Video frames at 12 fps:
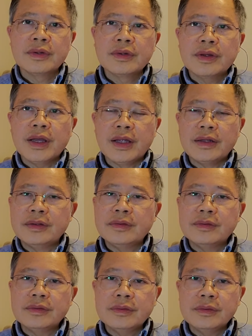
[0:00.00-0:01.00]

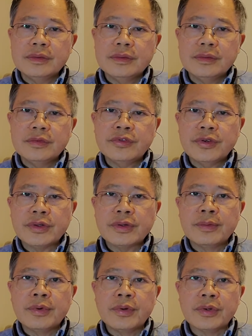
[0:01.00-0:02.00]
And
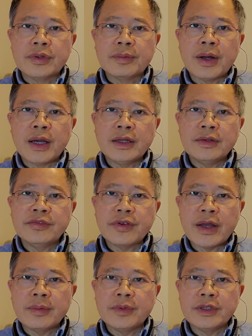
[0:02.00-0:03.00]
furthermore, the Biden
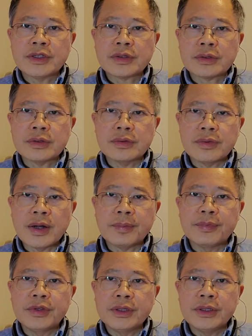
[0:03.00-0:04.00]
family's
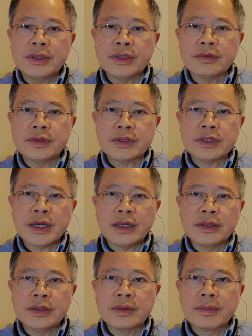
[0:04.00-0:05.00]
corrupt dealing with
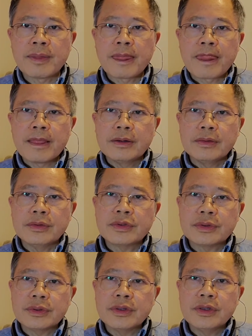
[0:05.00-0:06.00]
China will
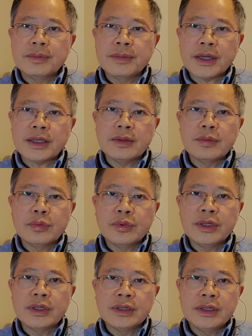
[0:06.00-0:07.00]
certainly make him
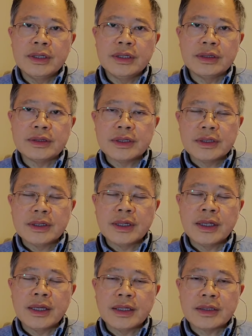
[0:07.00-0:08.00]
weak-kneed
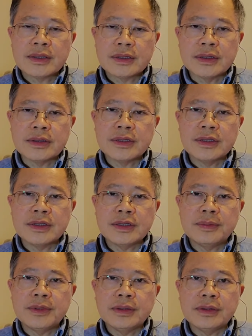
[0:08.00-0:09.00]
against the
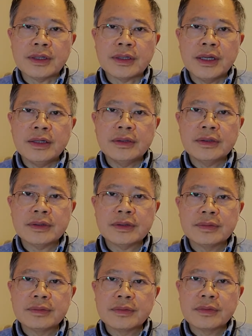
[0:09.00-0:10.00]
CCP dictators,
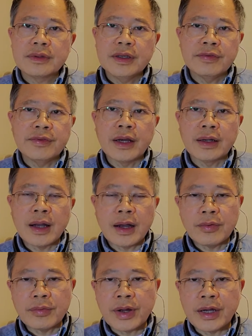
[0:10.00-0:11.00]
if not
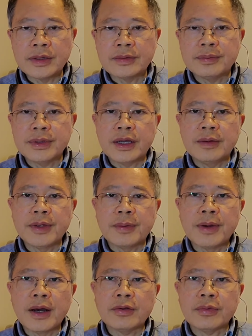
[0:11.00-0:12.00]
outright becoming
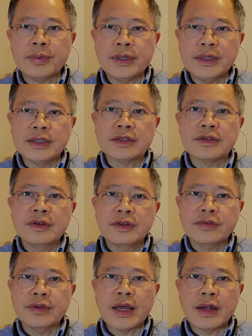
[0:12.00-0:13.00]
mouthpiece
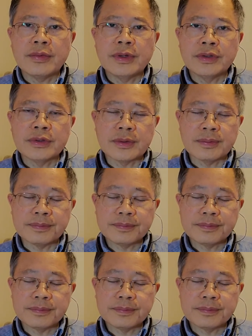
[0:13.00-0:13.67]
for that regime.